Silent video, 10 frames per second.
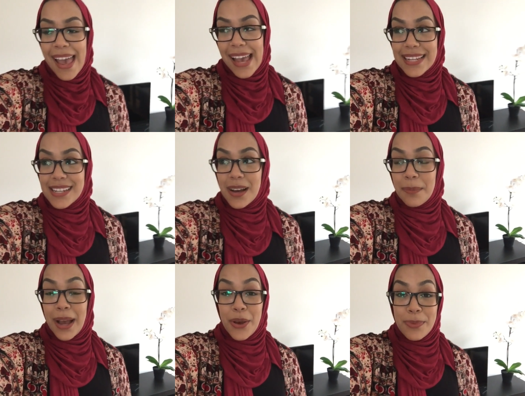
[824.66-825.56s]
And
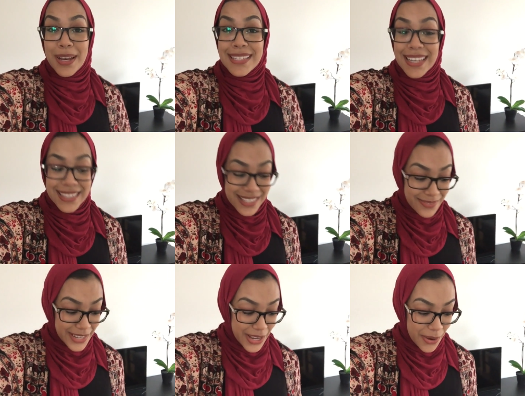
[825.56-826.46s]
I hope you guys like this
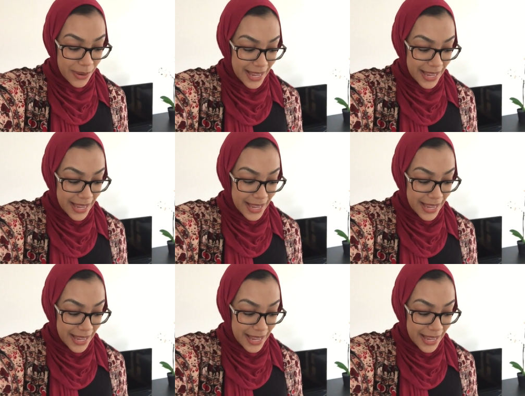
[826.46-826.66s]
video,